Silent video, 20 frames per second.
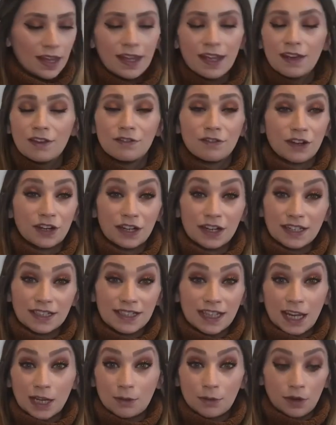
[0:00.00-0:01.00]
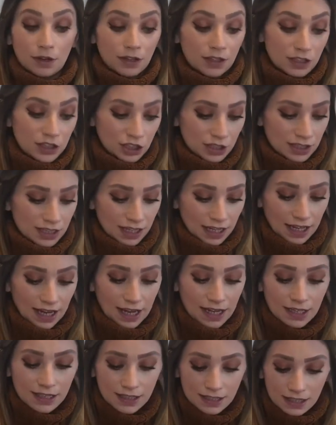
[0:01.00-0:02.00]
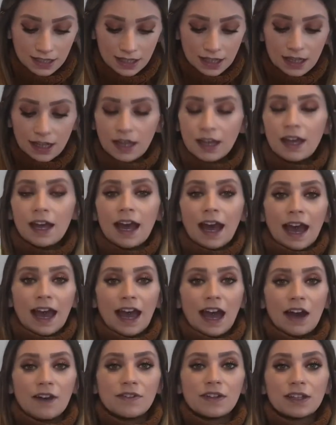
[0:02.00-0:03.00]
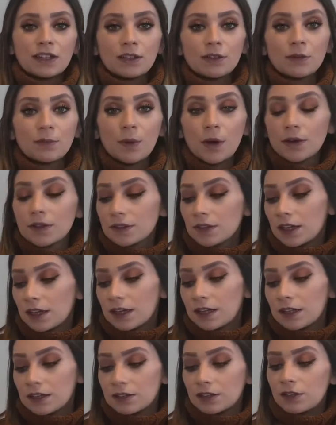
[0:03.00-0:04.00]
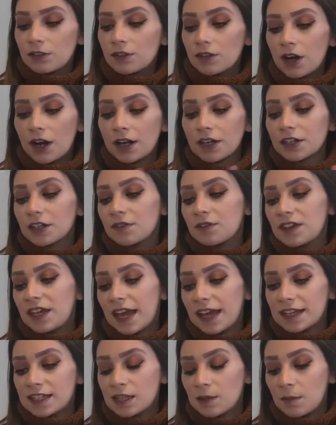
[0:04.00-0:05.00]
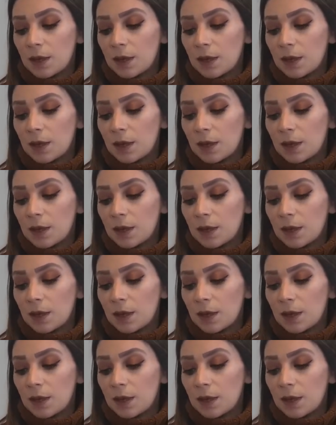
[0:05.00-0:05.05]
figured I'd take one just in case. I have a little carton of the SMA